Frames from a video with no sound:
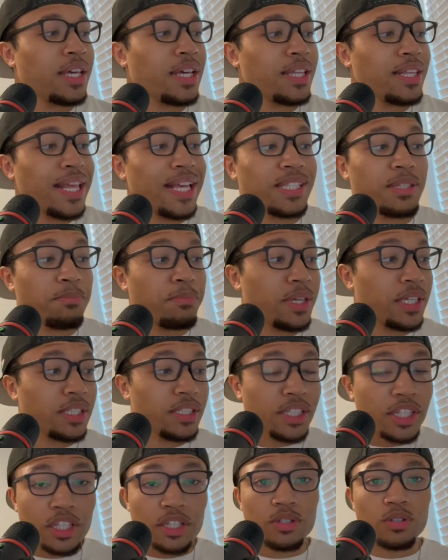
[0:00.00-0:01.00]
that's a big
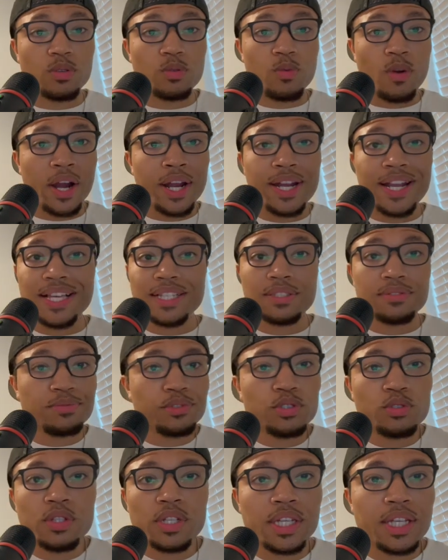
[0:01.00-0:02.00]
deal, right? That's
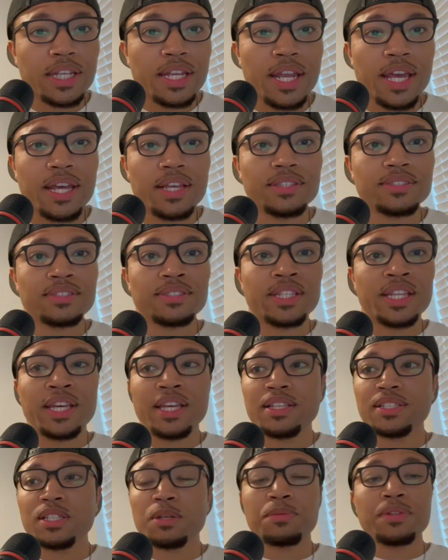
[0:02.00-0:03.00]
you looking at
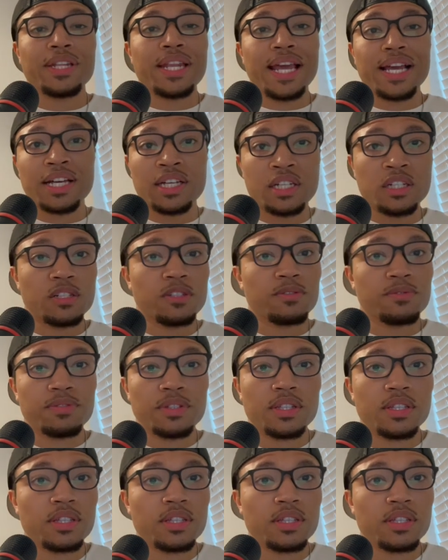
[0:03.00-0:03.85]
something that could have